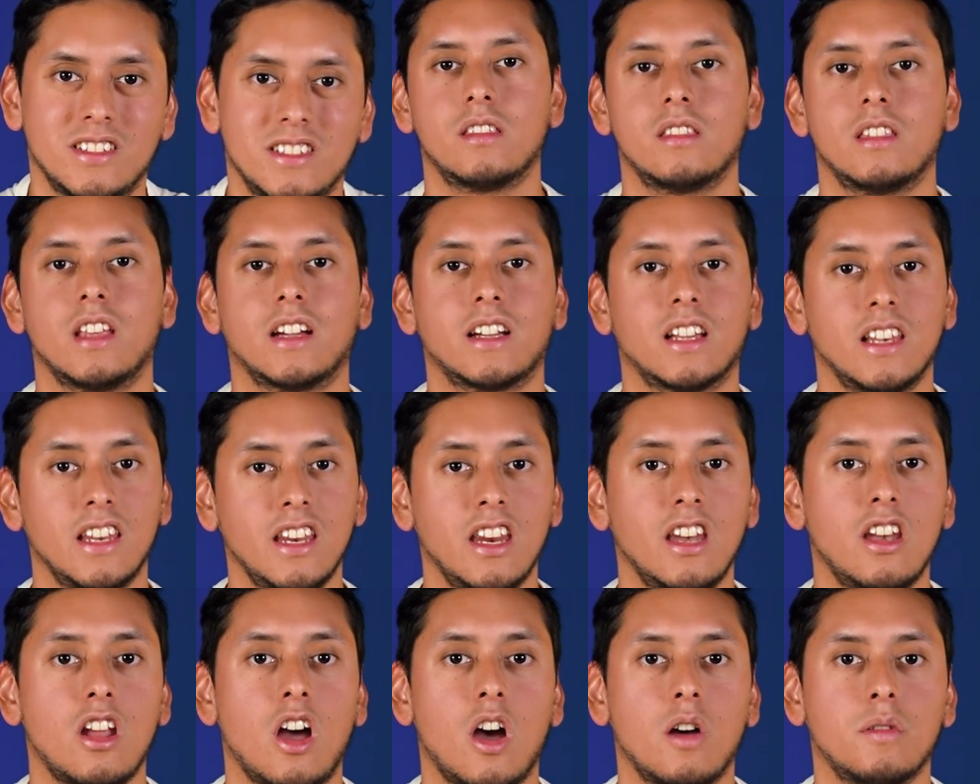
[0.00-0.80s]
the
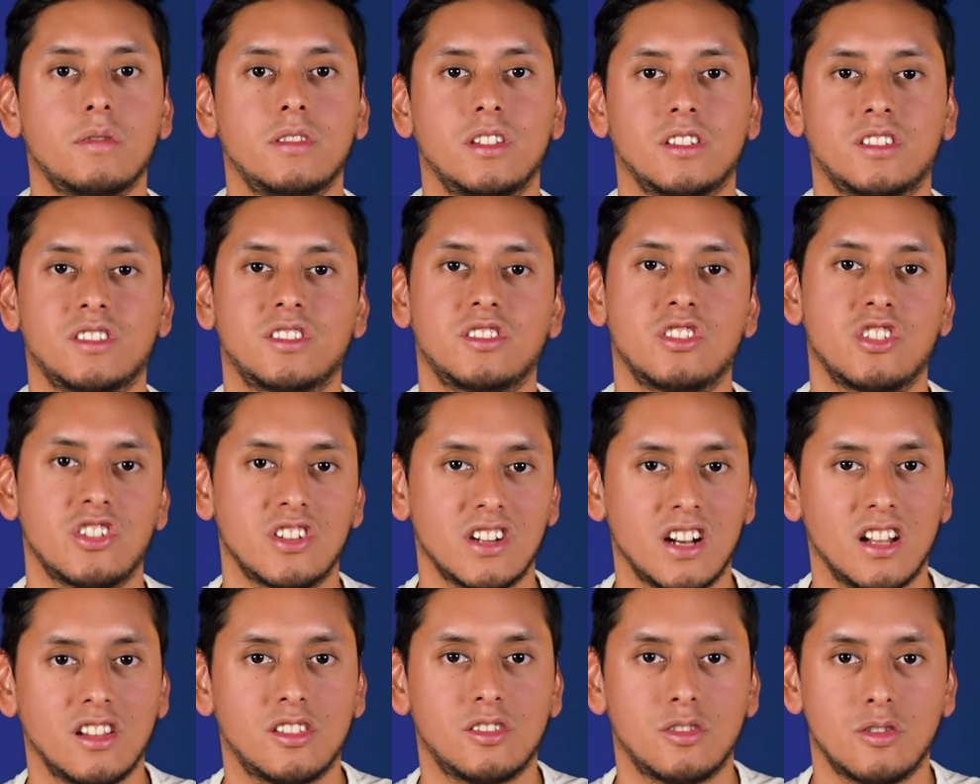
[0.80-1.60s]
clean of the
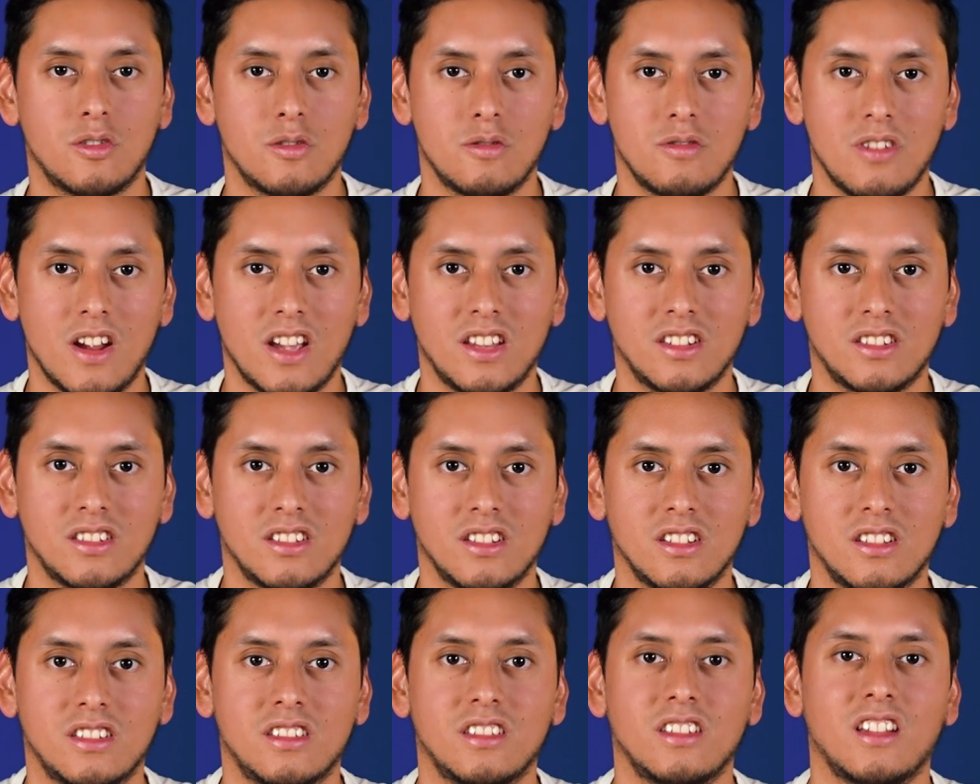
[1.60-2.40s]
external
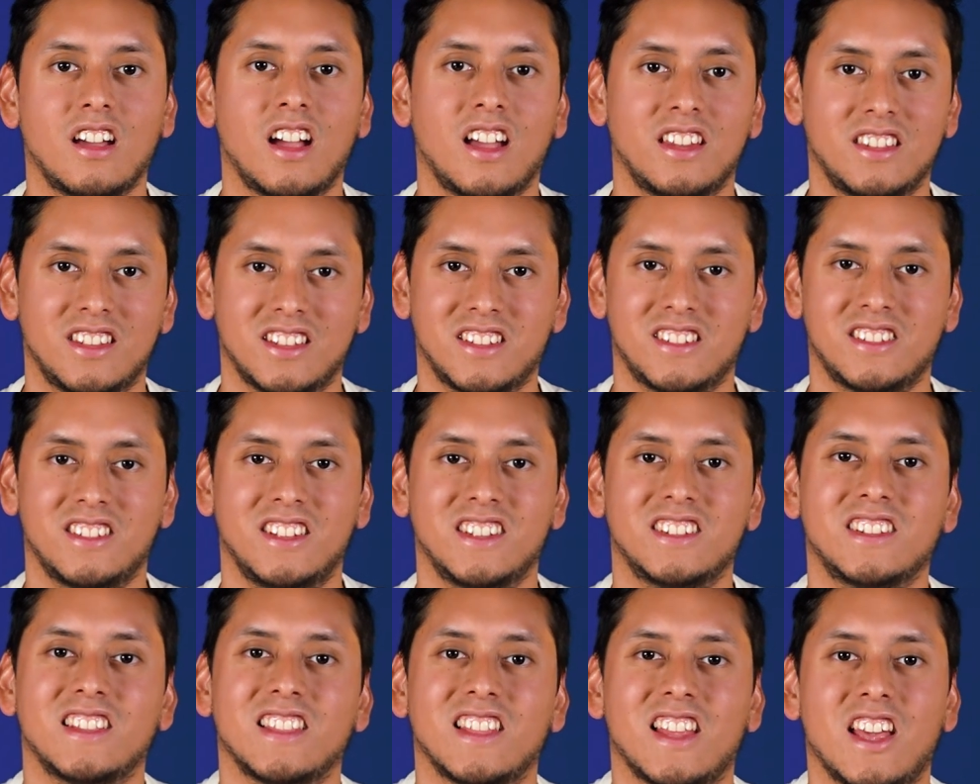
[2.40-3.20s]
surfaces and the
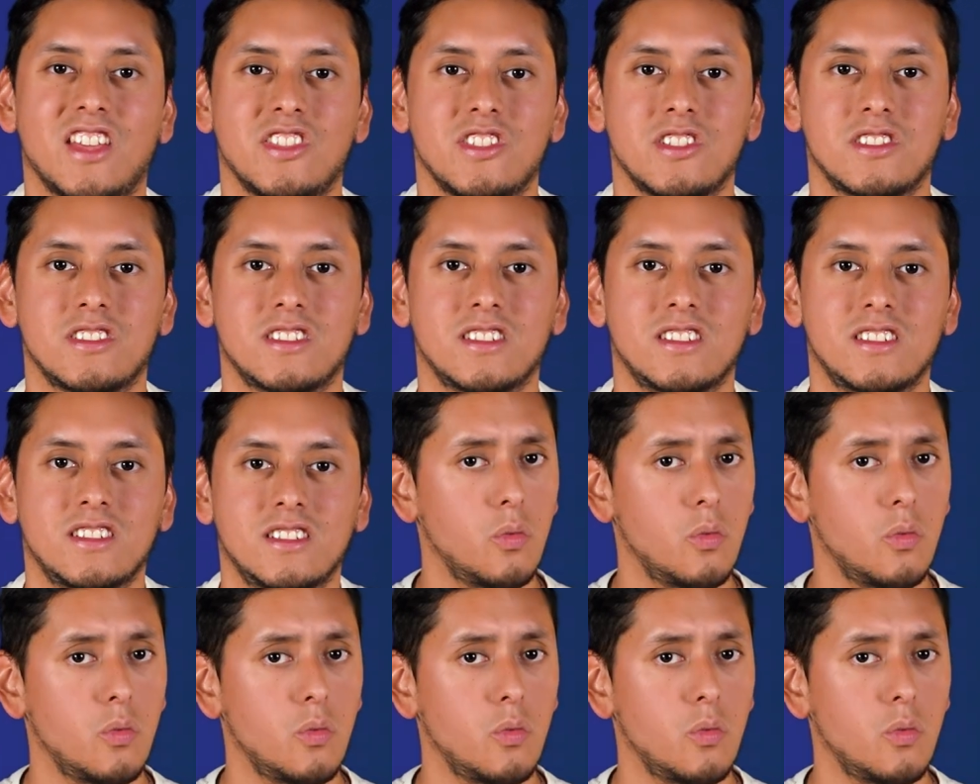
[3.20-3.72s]
seat leather.